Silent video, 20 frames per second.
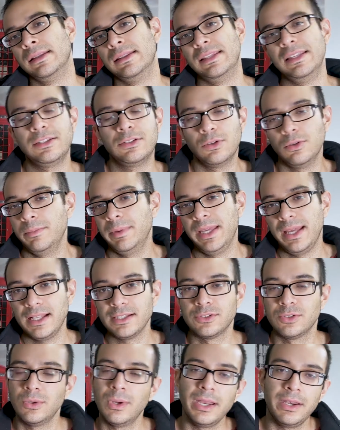this could be
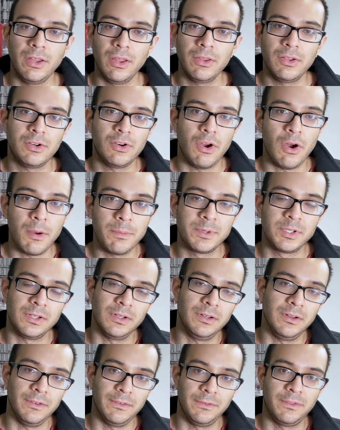also another
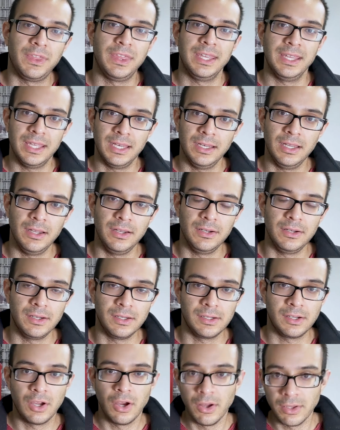option of thinking on
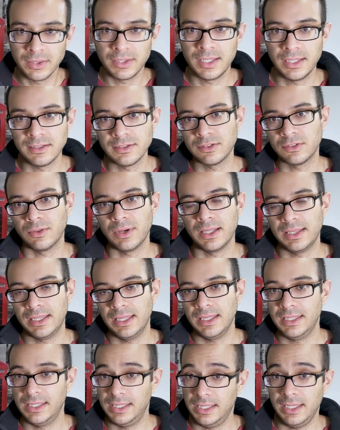content
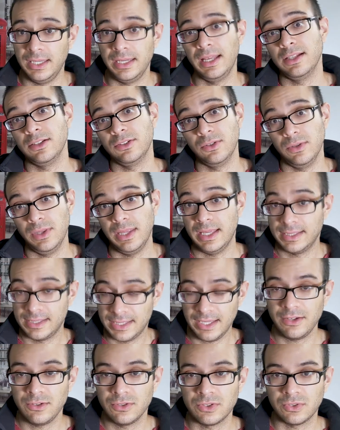strategy and also the
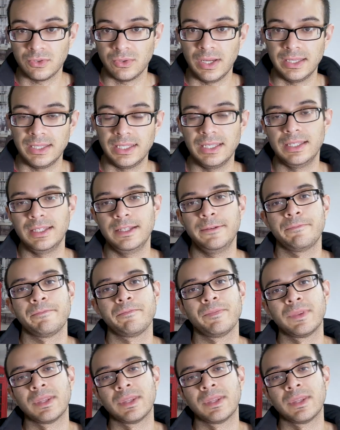sales strategy.